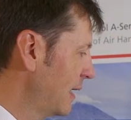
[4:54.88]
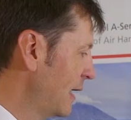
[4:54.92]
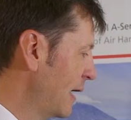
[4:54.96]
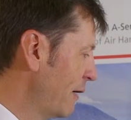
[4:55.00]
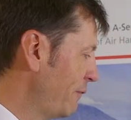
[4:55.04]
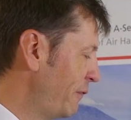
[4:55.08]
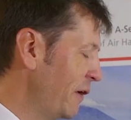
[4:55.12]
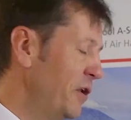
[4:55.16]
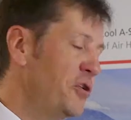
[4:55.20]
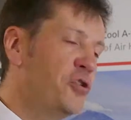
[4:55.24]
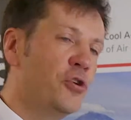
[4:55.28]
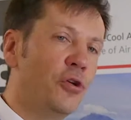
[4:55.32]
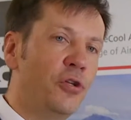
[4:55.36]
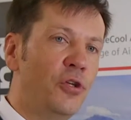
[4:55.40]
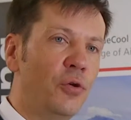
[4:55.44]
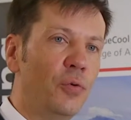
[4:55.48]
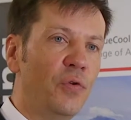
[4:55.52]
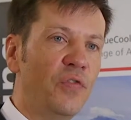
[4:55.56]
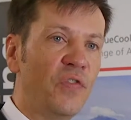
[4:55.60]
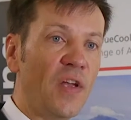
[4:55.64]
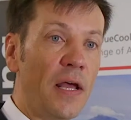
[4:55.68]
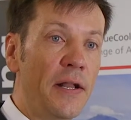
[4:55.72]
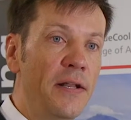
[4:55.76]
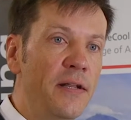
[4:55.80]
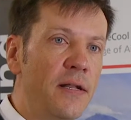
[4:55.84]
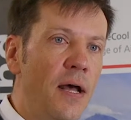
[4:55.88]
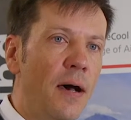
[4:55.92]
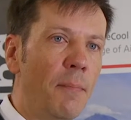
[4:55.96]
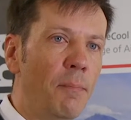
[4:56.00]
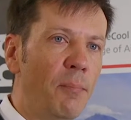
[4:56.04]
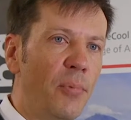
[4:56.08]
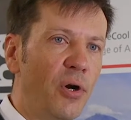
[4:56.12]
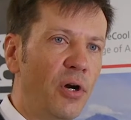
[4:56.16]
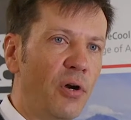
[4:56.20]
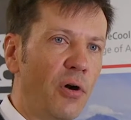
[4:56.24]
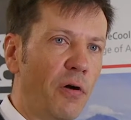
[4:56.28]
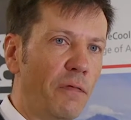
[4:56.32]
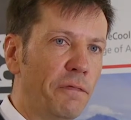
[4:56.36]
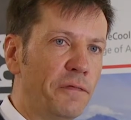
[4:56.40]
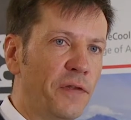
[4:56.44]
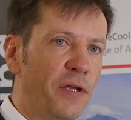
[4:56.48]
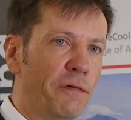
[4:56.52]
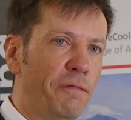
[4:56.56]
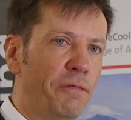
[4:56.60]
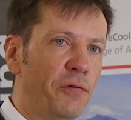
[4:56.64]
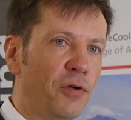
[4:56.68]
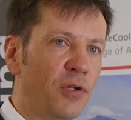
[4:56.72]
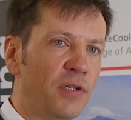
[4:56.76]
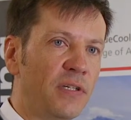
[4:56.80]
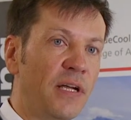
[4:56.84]
have introduced a number of
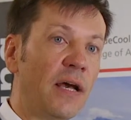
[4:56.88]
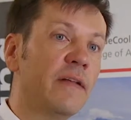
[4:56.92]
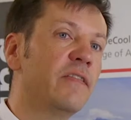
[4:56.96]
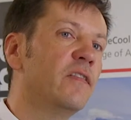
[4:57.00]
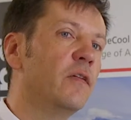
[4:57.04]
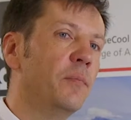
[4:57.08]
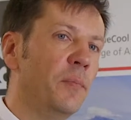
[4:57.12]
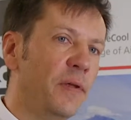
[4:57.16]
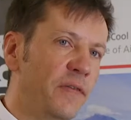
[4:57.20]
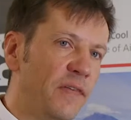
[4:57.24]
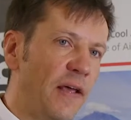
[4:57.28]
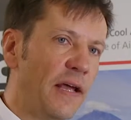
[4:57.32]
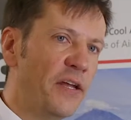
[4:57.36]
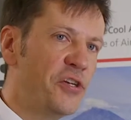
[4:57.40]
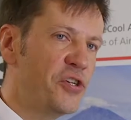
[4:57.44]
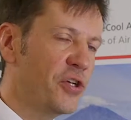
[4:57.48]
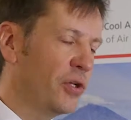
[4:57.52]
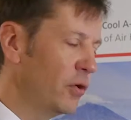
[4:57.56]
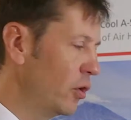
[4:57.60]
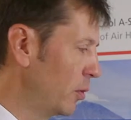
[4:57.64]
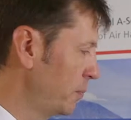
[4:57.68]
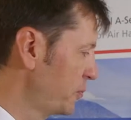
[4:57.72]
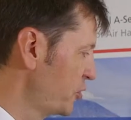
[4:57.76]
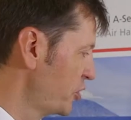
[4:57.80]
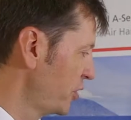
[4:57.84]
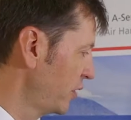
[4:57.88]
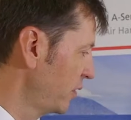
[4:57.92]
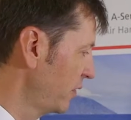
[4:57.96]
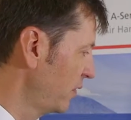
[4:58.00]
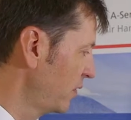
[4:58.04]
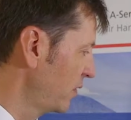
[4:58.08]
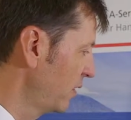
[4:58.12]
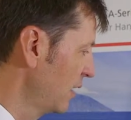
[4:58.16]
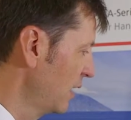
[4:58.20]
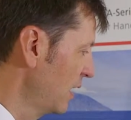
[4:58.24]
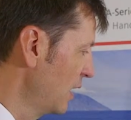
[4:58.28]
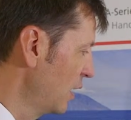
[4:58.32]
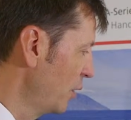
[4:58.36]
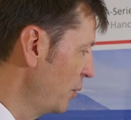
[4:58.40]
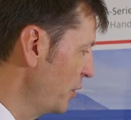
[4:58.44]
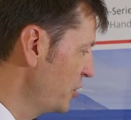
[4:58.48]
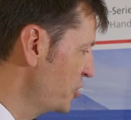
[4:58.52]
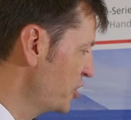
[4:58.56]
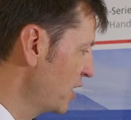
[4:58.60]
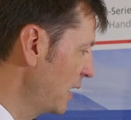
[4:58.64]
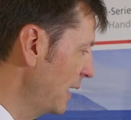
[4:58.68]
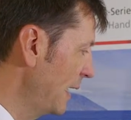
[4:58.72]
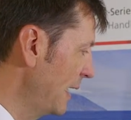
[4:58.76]
different customization options which are